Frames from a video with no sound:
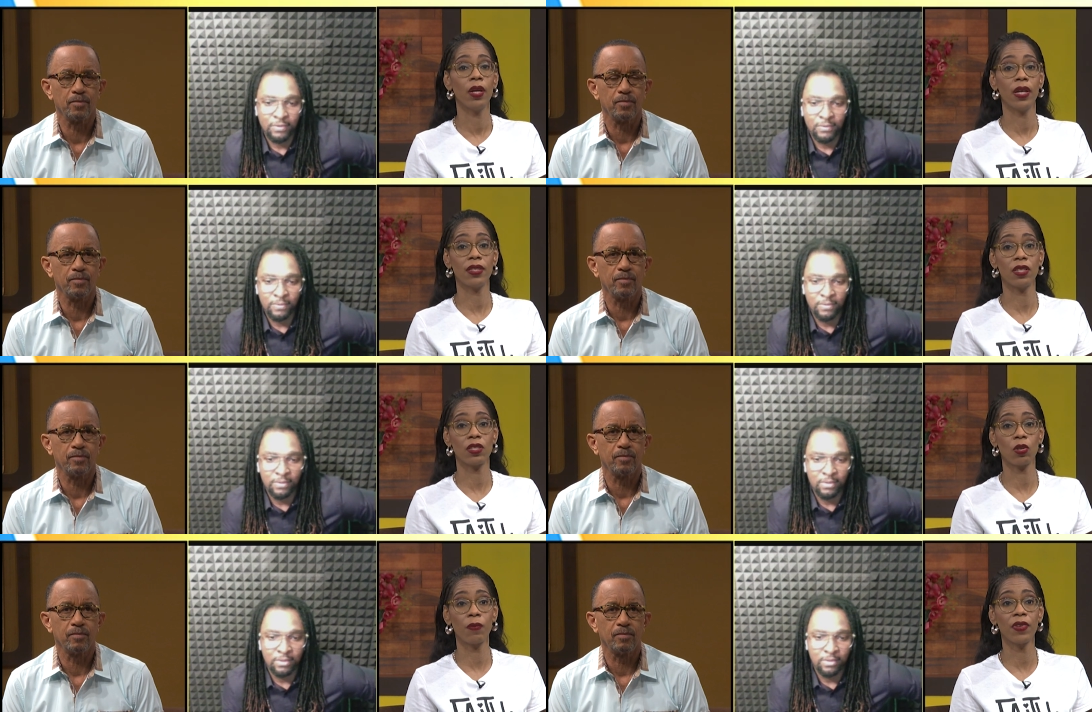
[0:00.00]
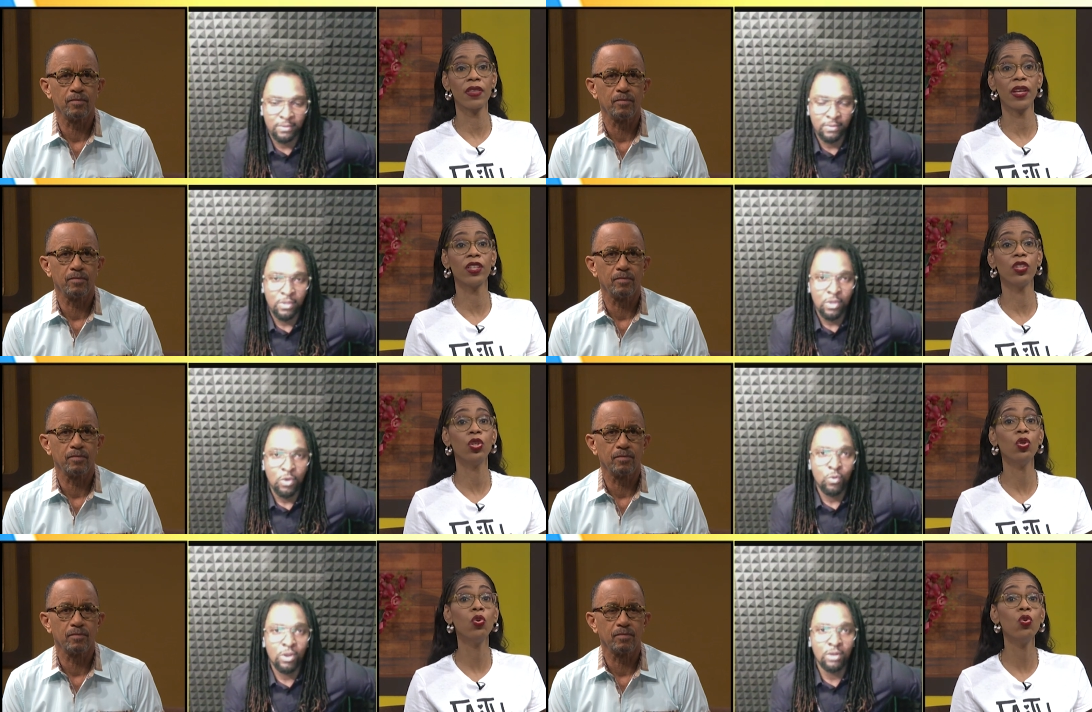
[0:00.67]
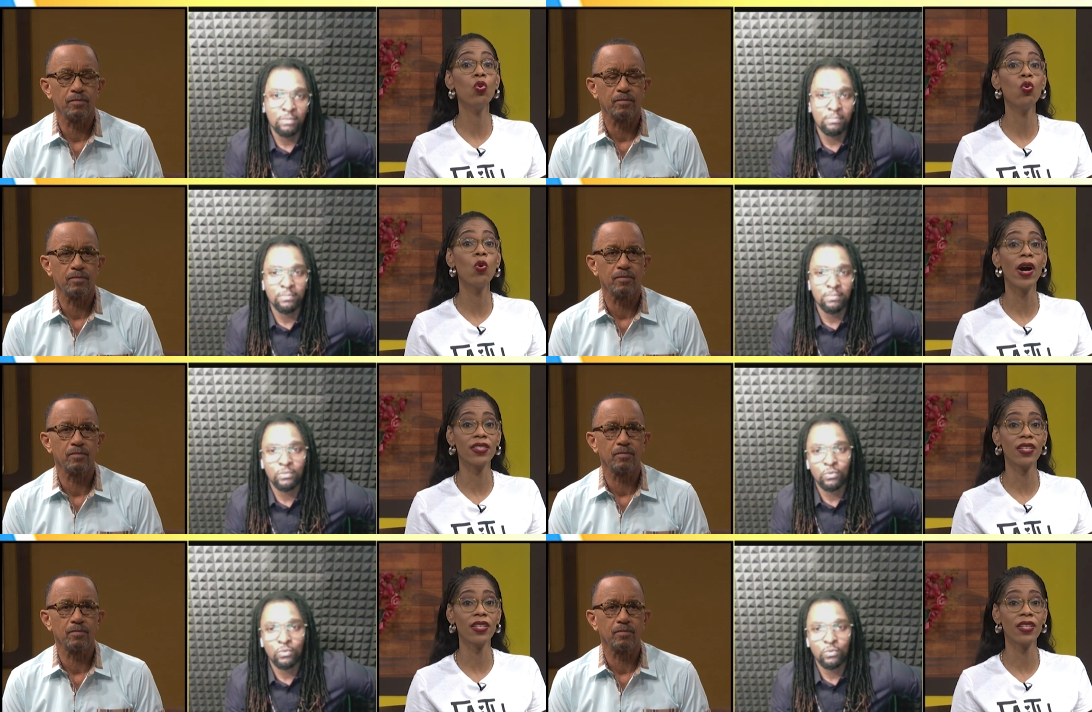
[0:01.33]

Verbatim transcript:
Speaker 1: Is it something that you, well, as